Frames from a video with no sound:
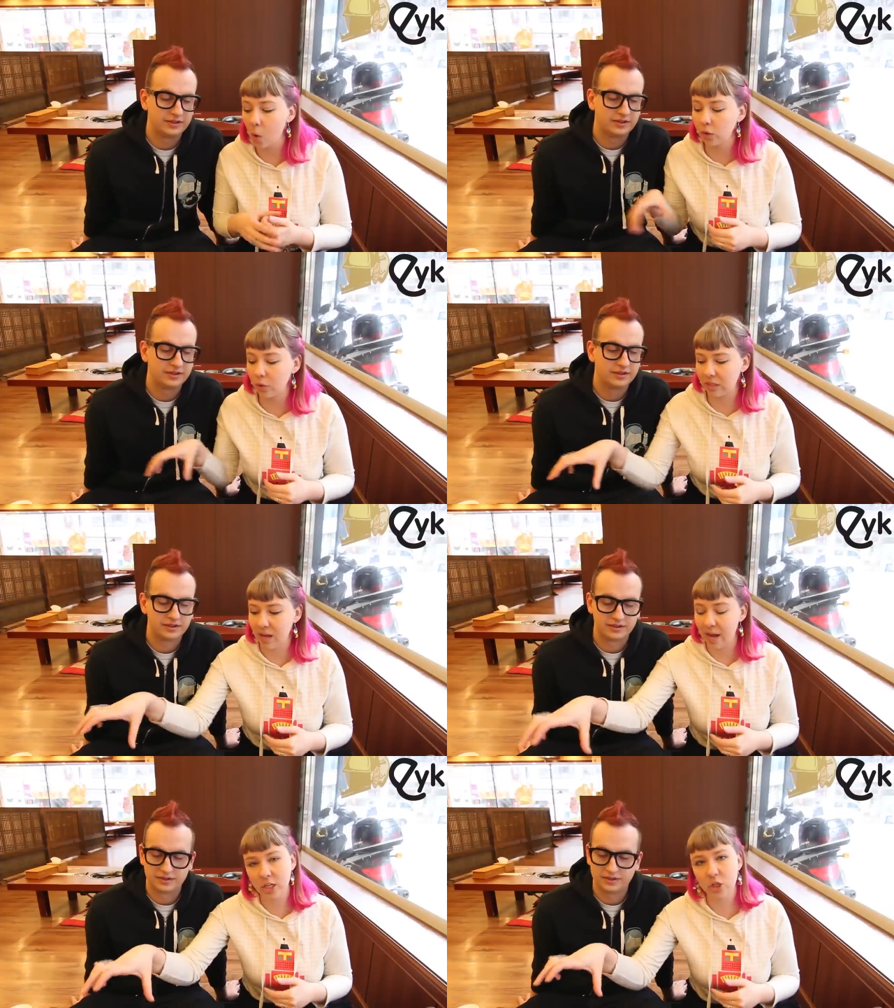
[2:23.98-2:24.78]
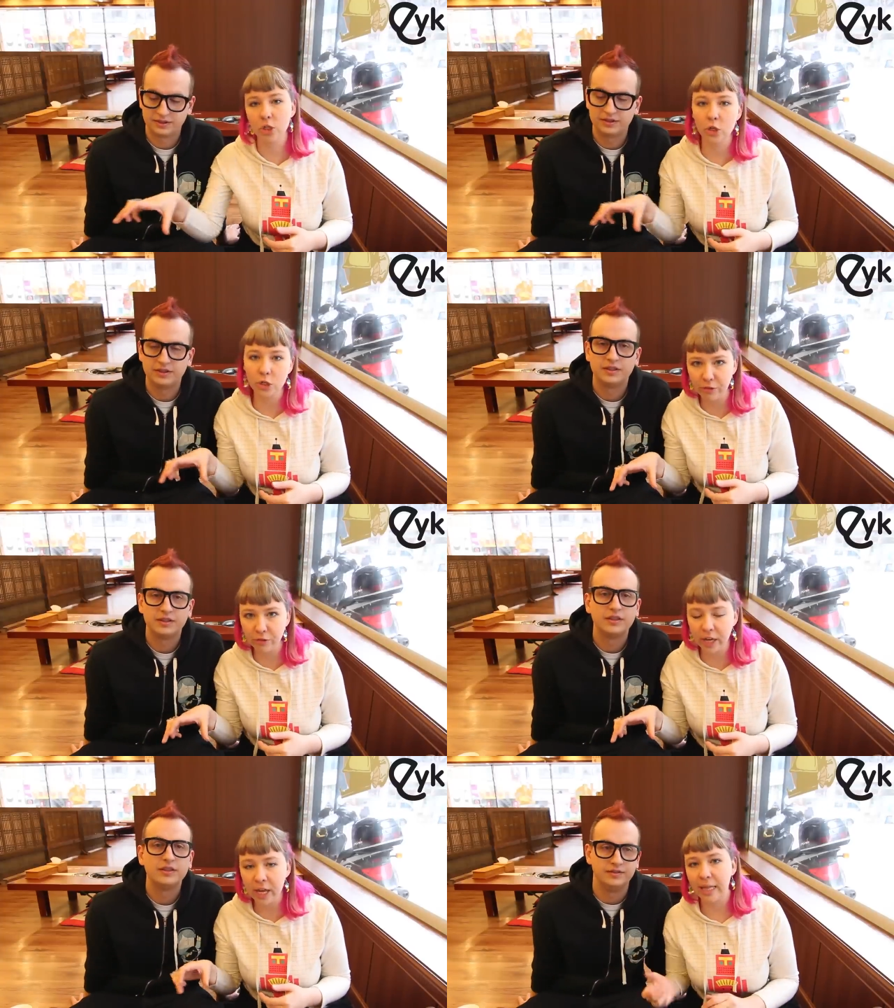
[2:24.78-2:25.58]
Speaker 1: also the side dishes are
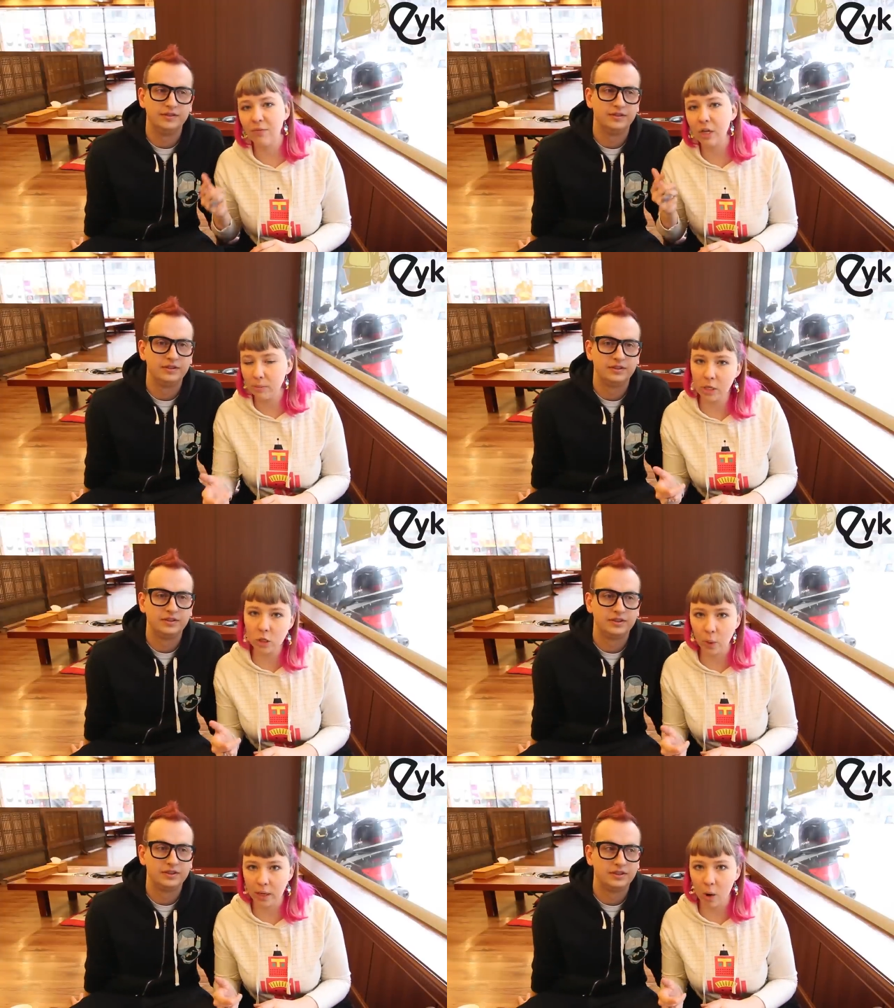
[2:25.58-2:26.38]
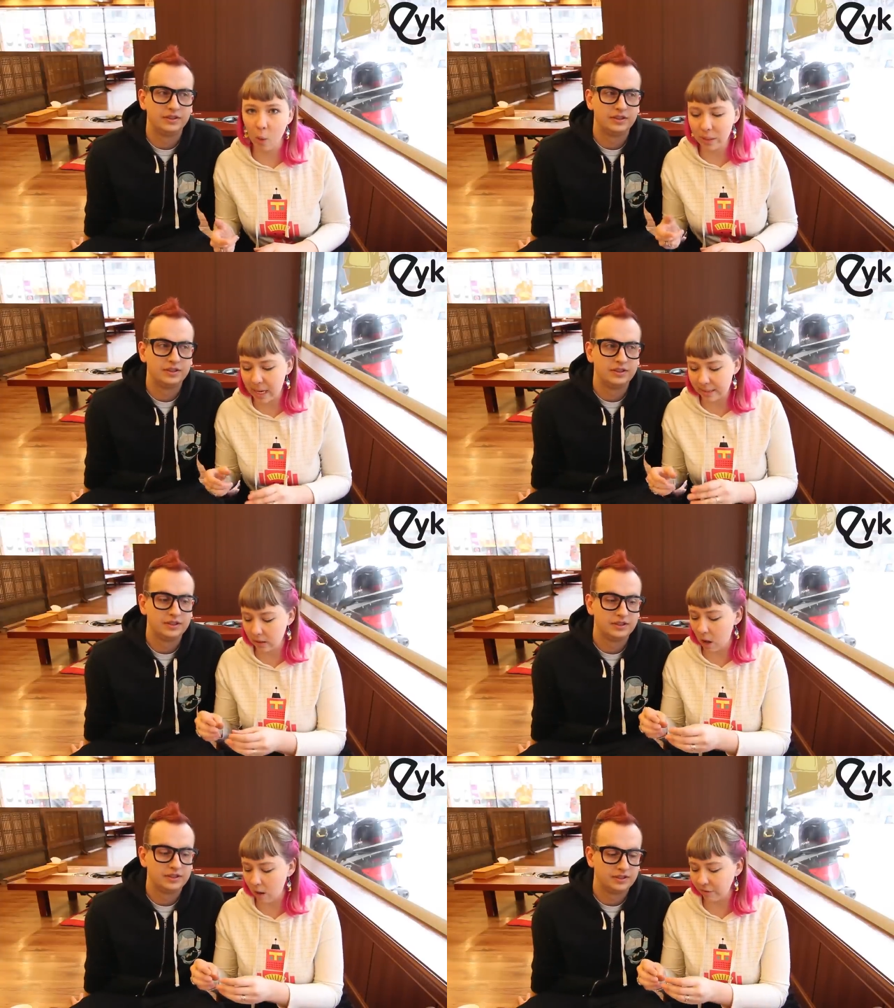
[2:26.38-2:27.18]
different. And the mm. Vietnamese one always has a
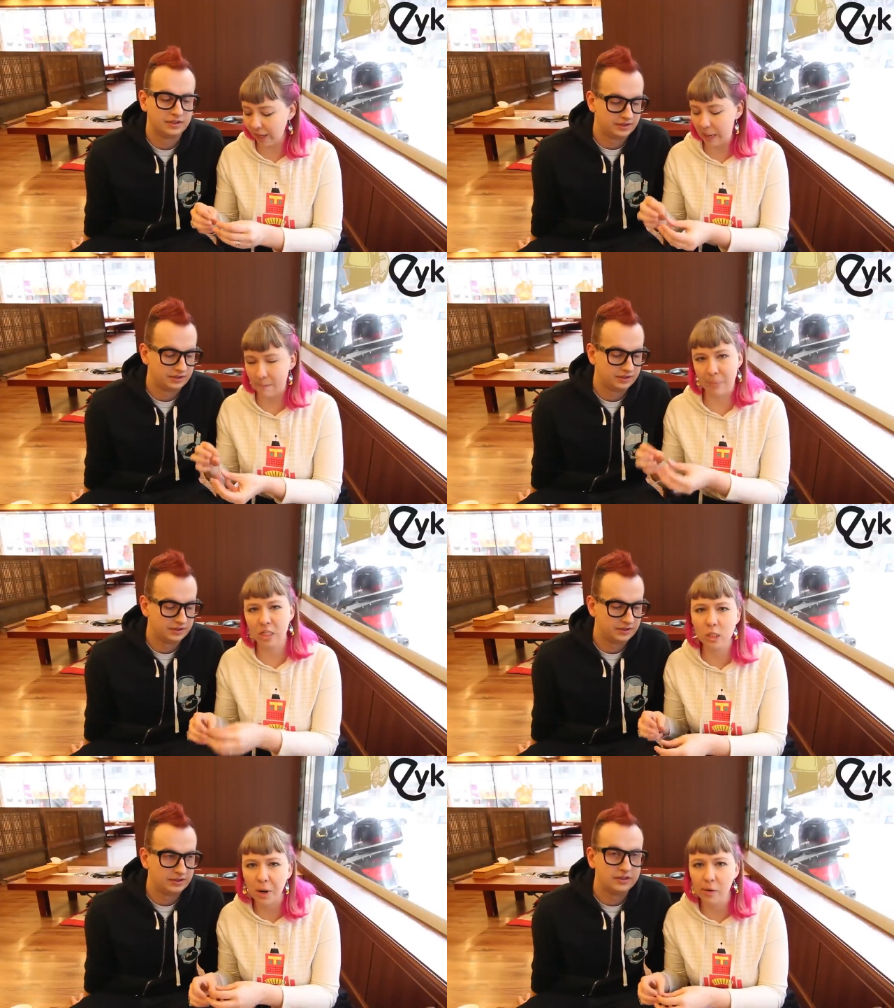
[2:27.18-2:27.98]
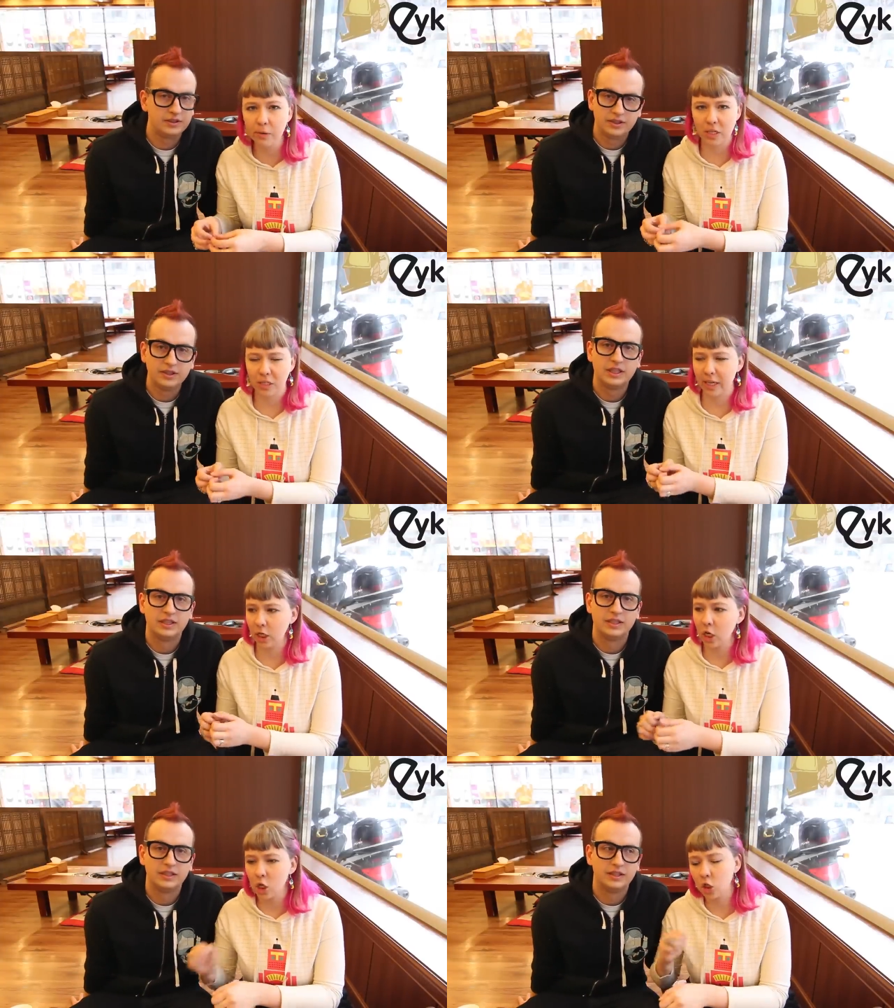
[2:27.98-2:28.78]
lot of like bean sprouts and like
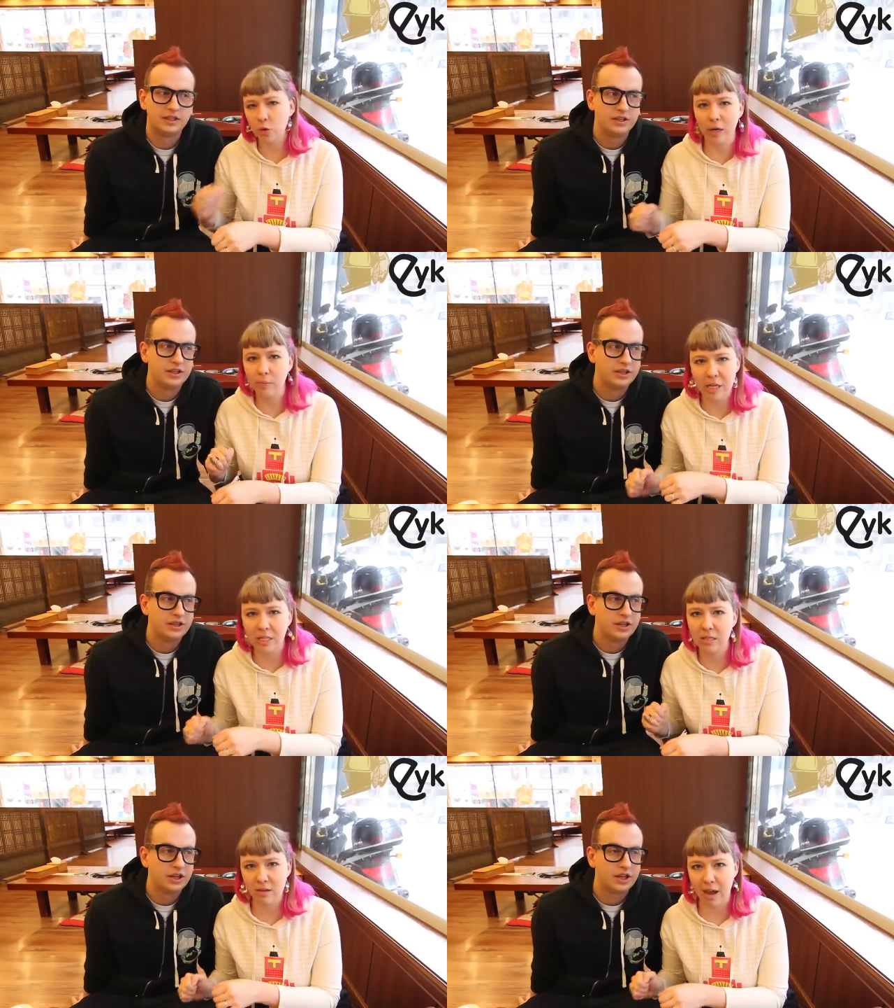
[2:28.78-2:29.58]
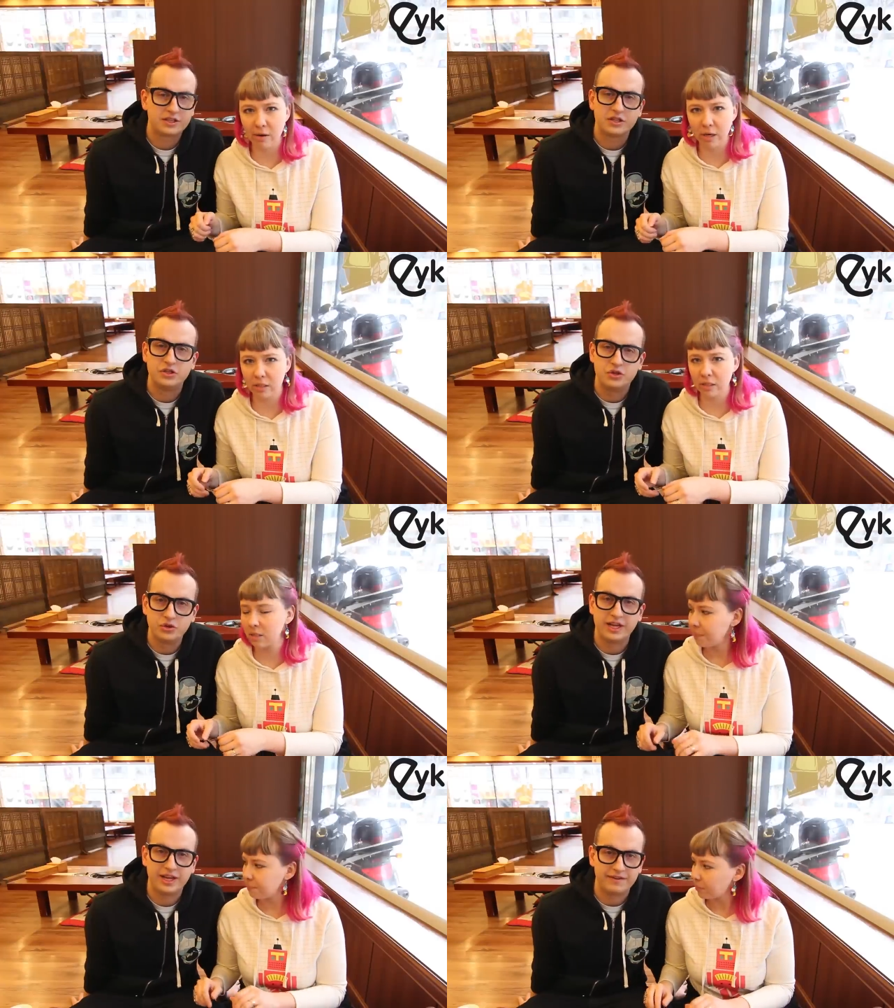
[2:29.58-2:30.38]
shredded beets and carrots. Lots of
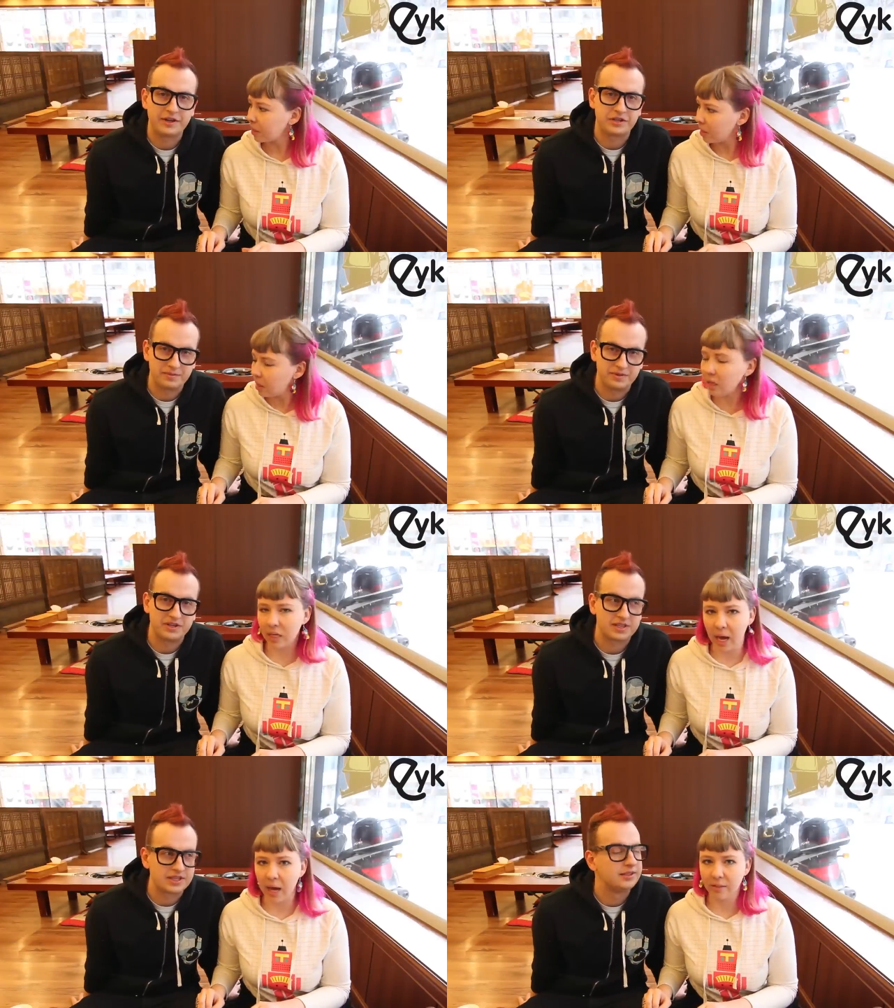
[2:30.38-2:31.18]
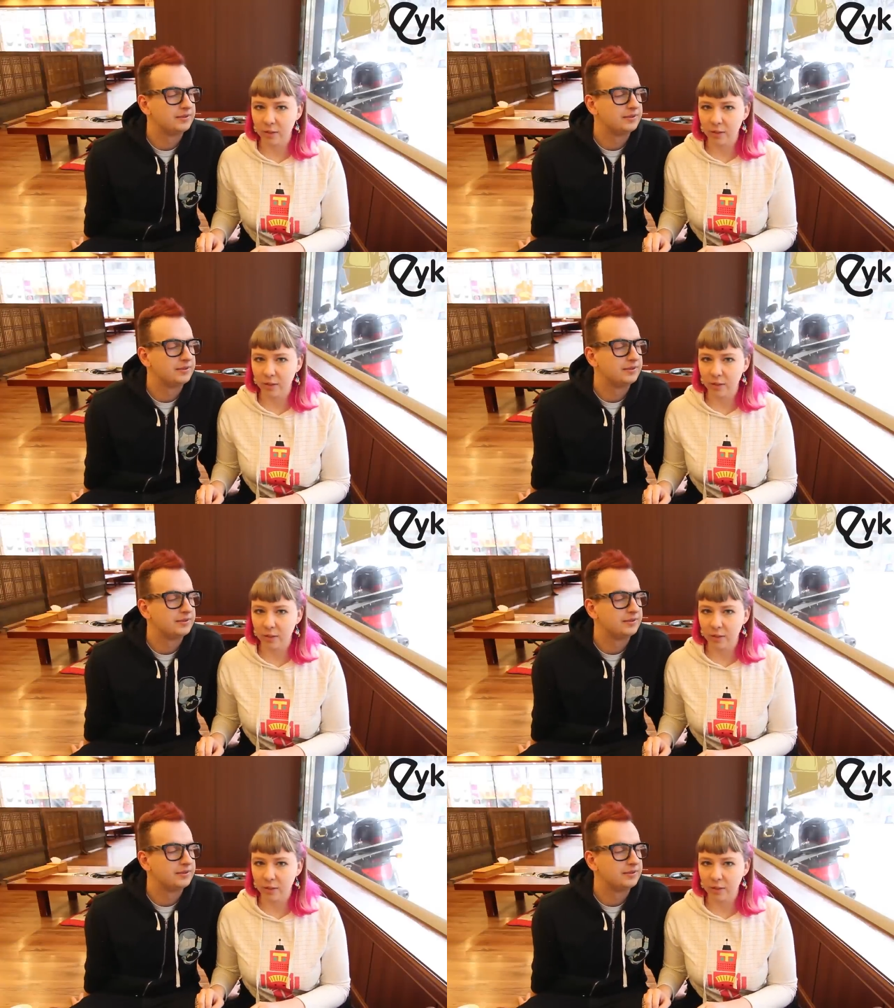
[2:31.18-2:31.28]
Speaker 2: julienne vegetables. Yeah,